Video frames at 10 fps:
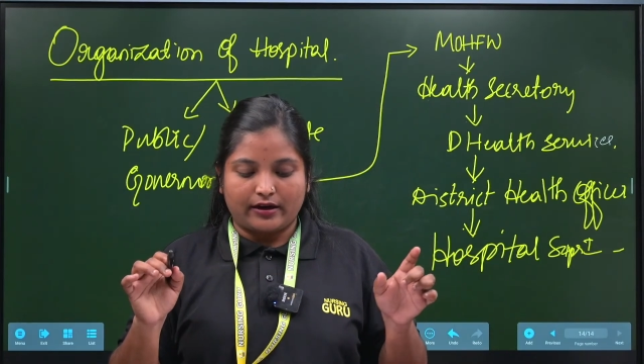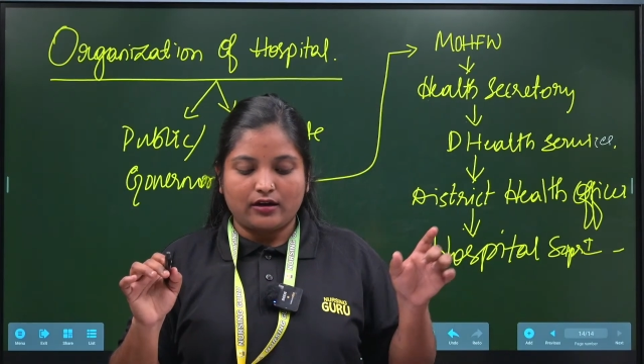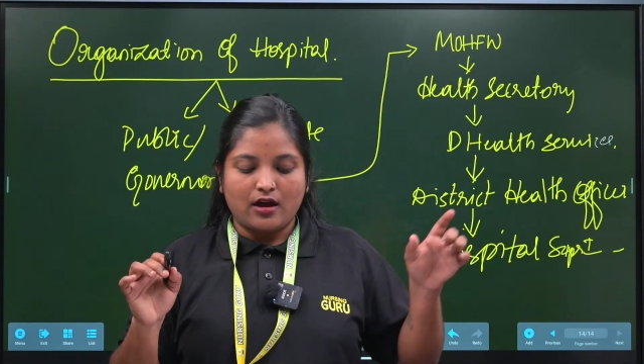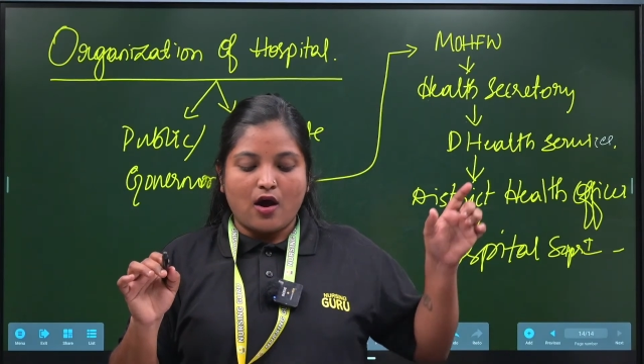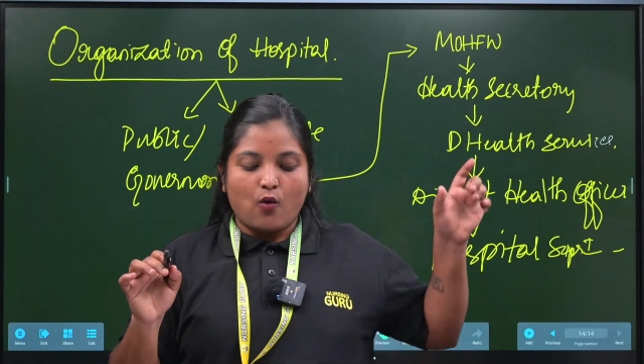
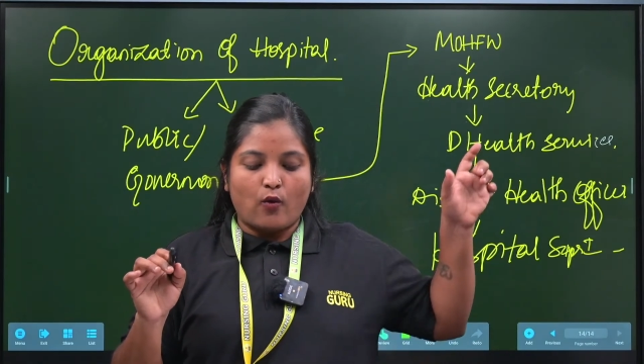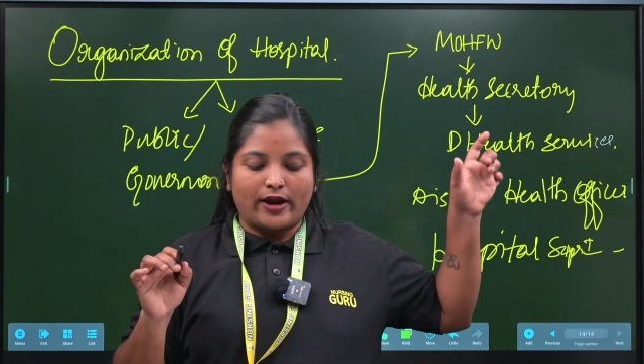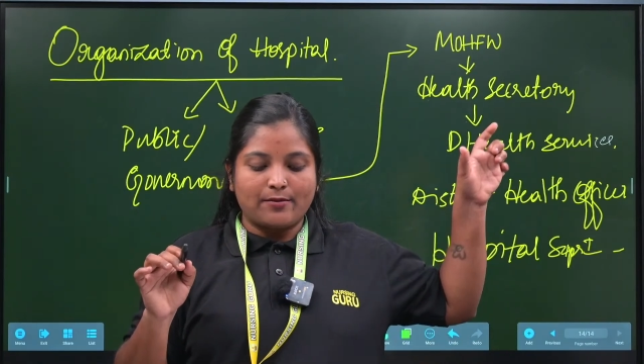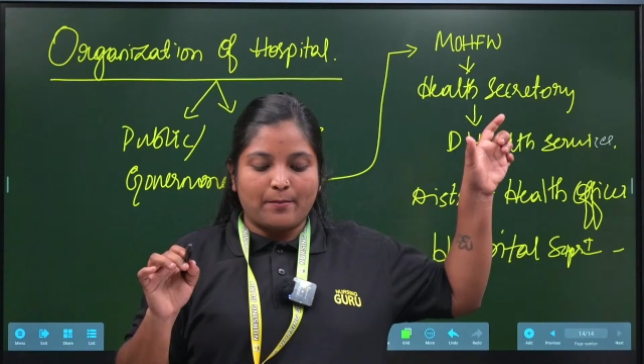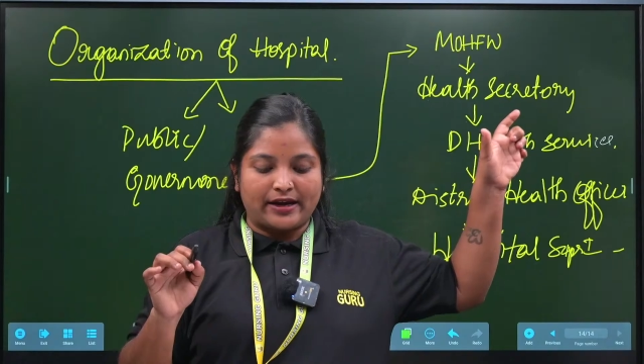one
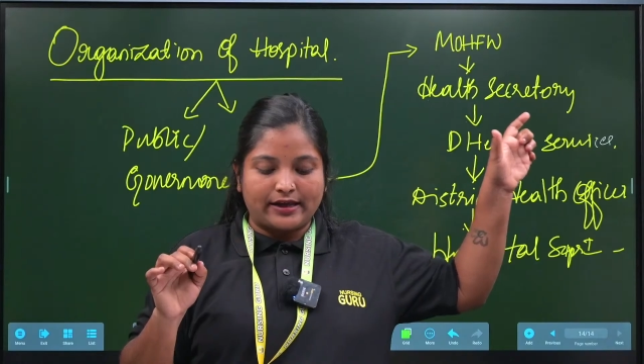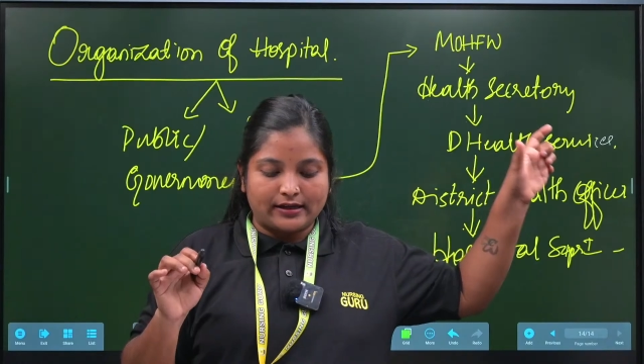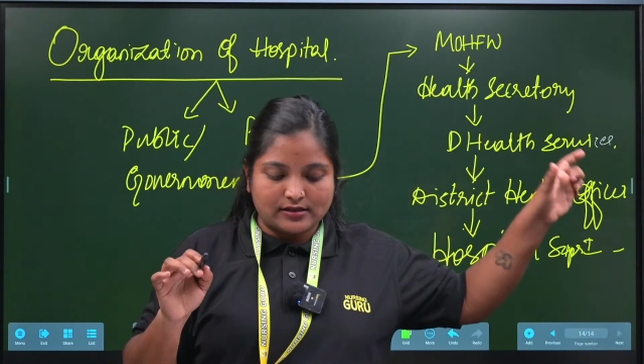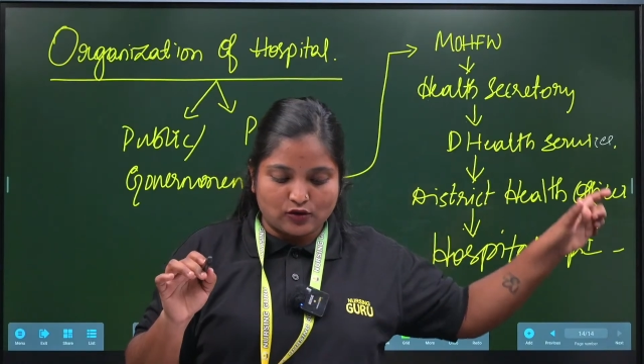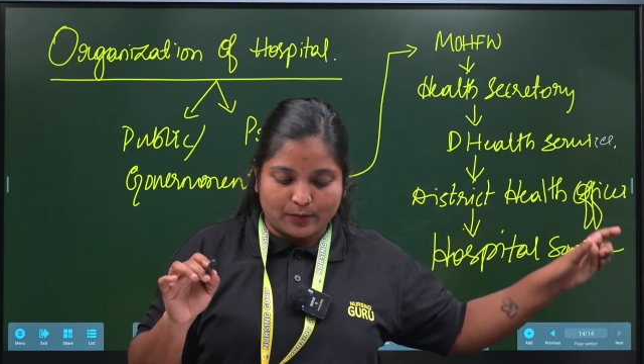Medical
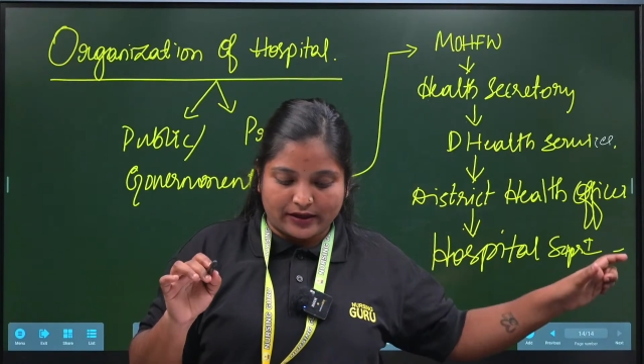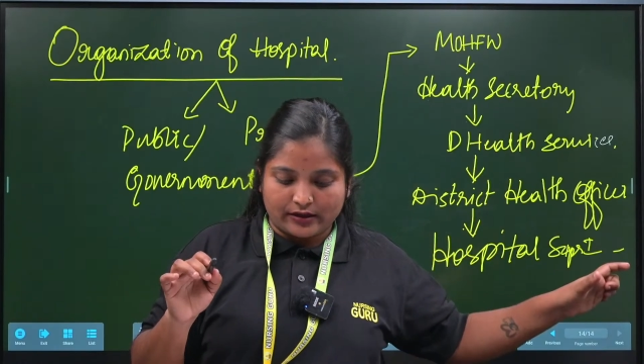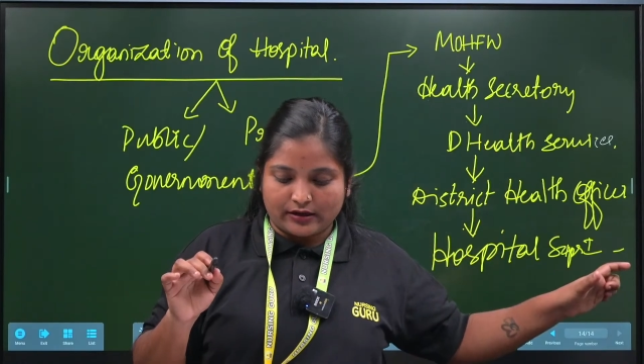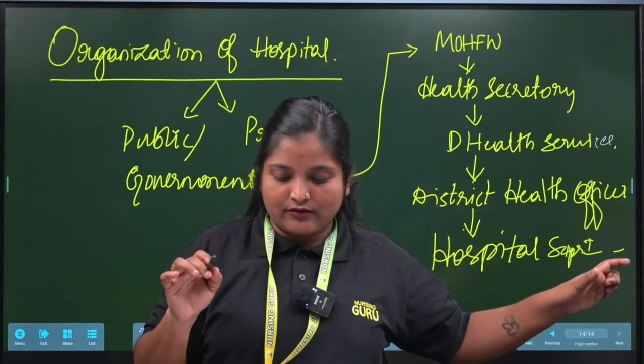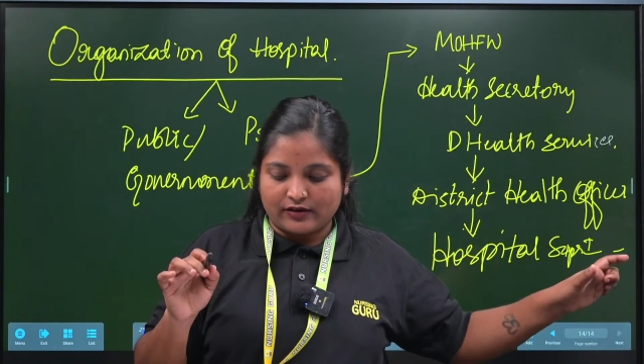Superintendent
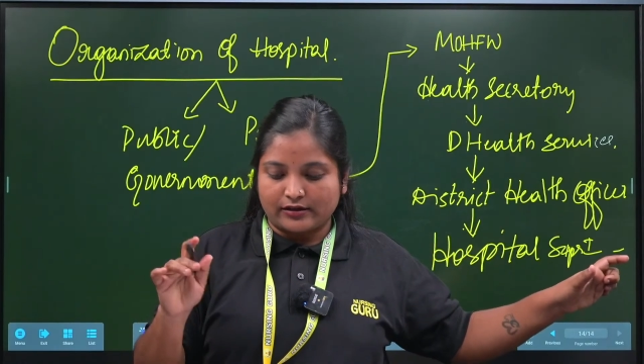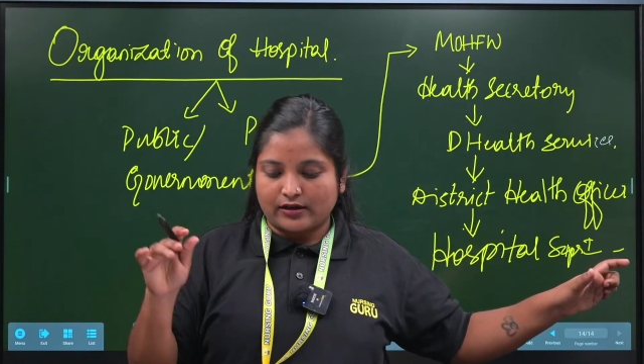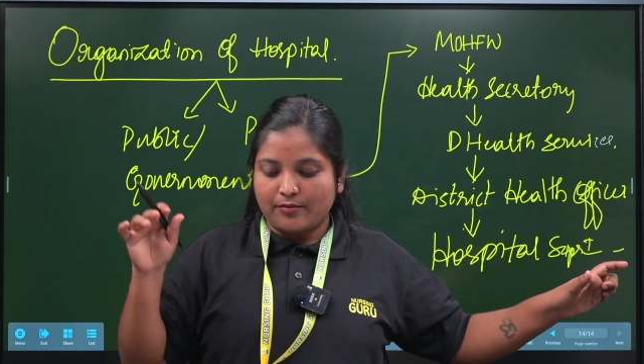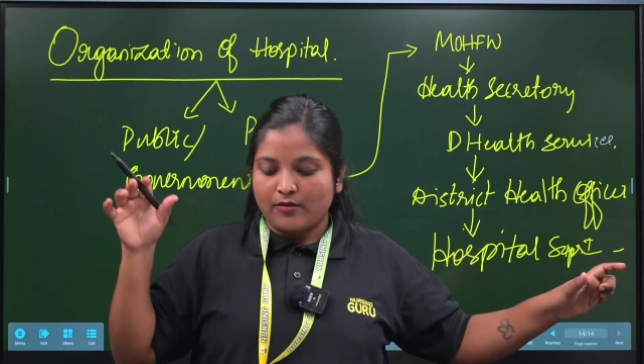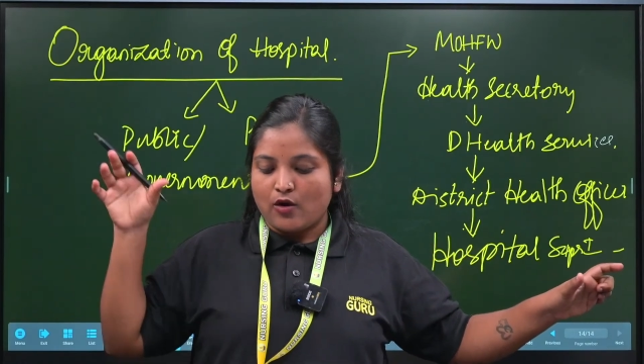will come,
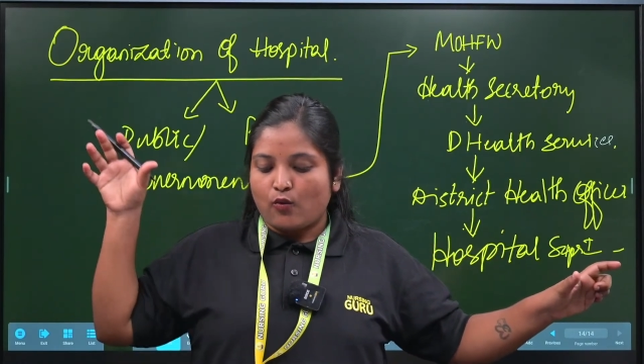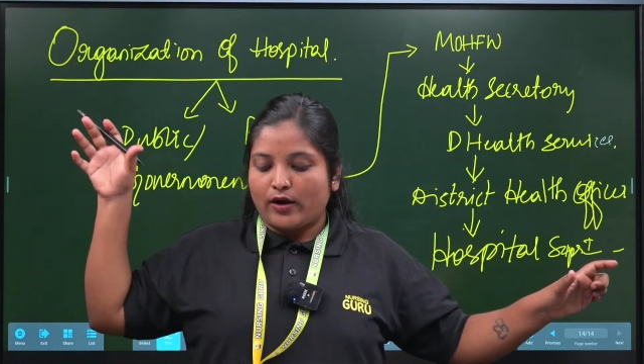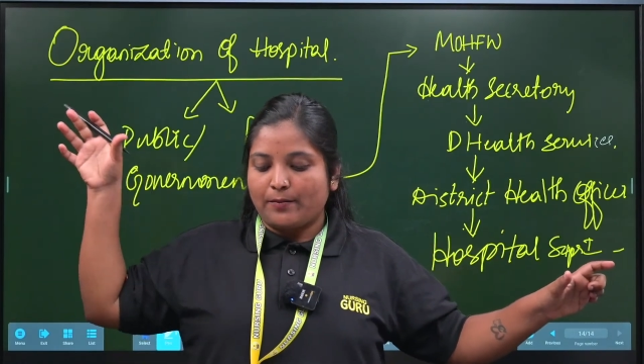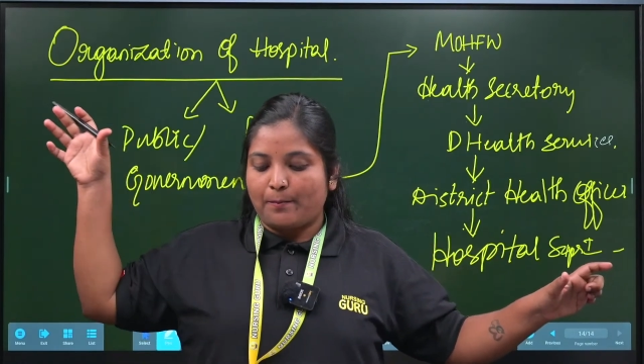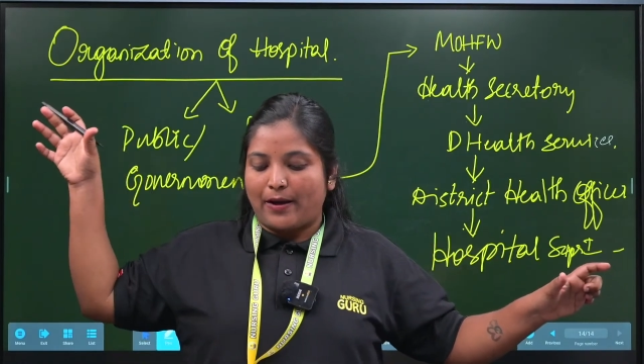one
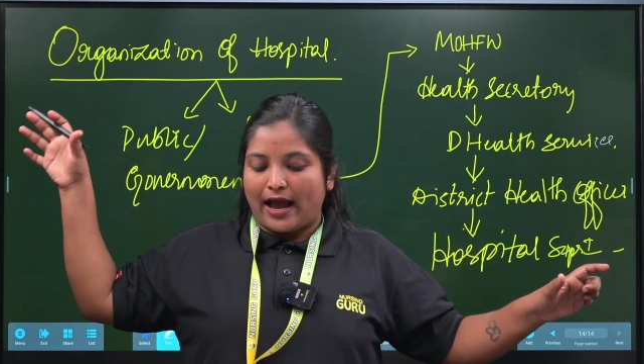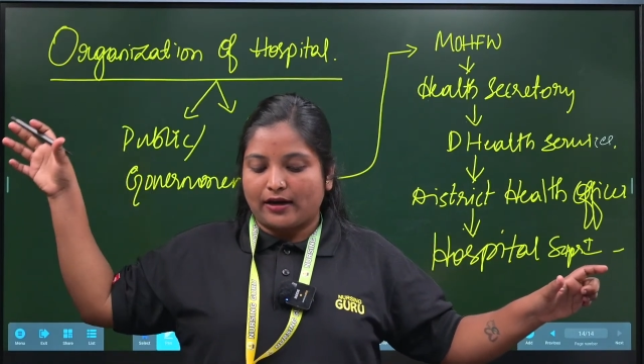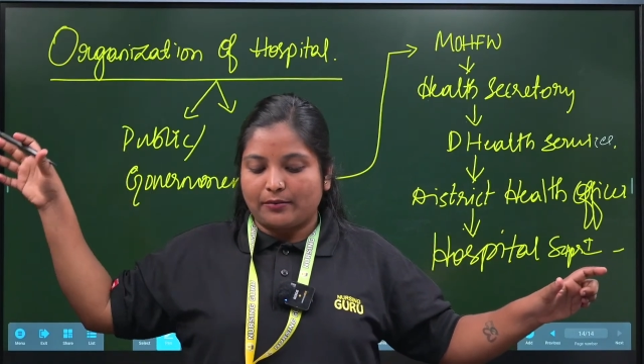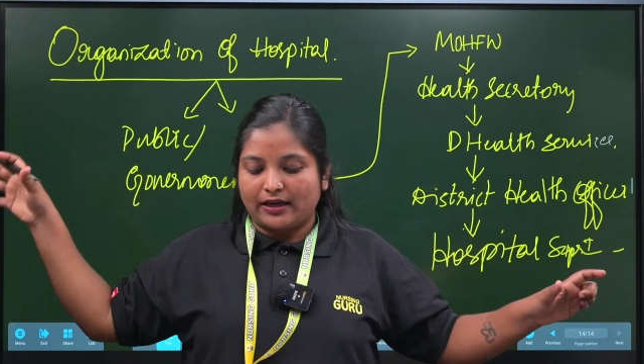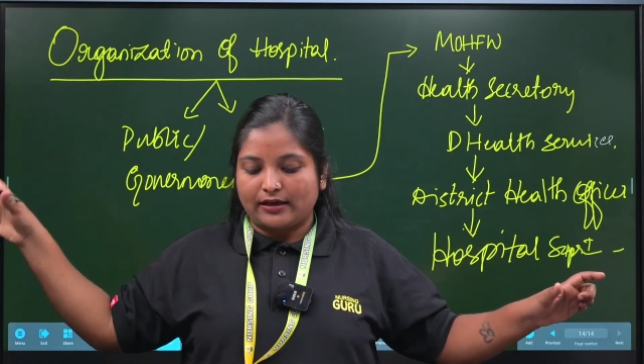
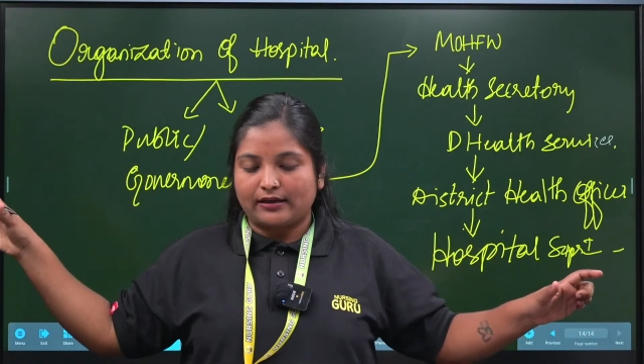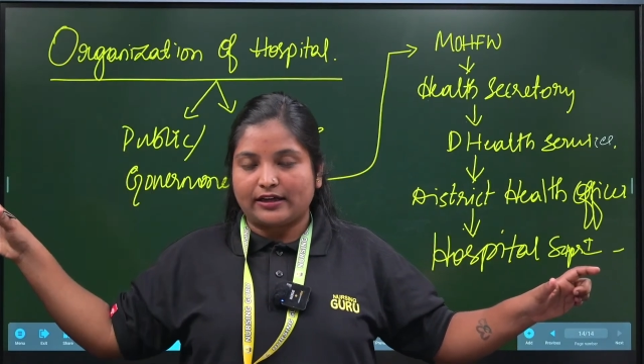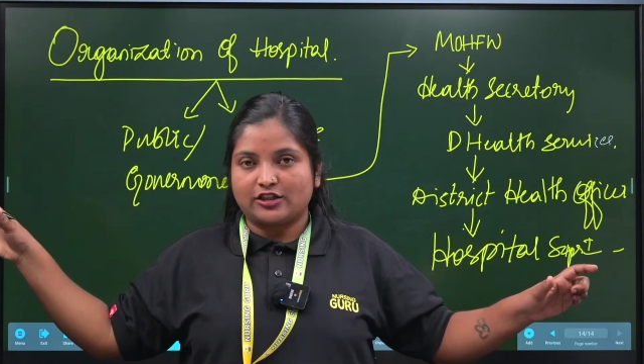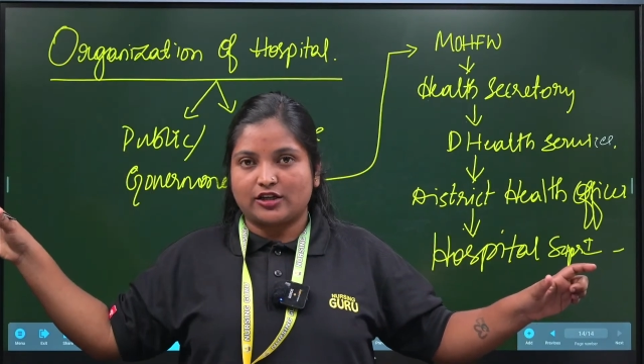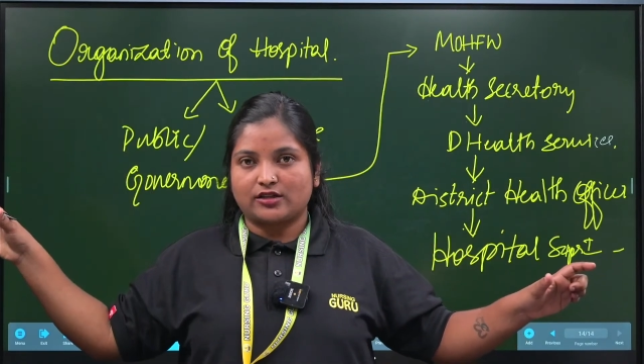Paramedical in
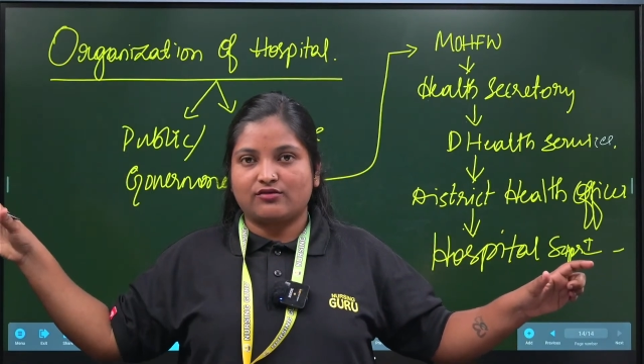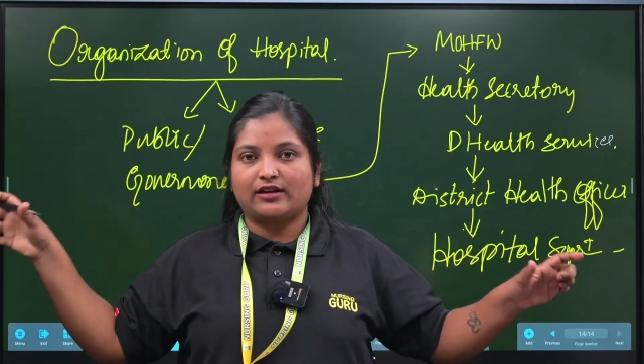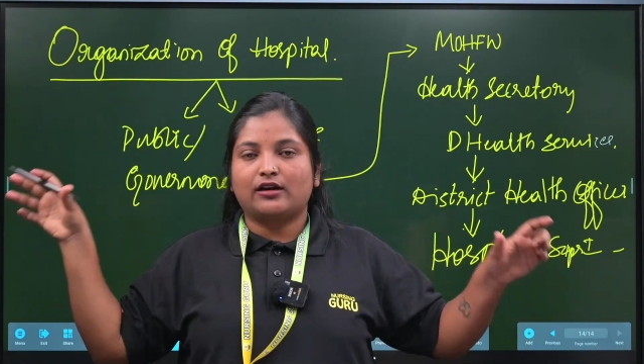charge will come,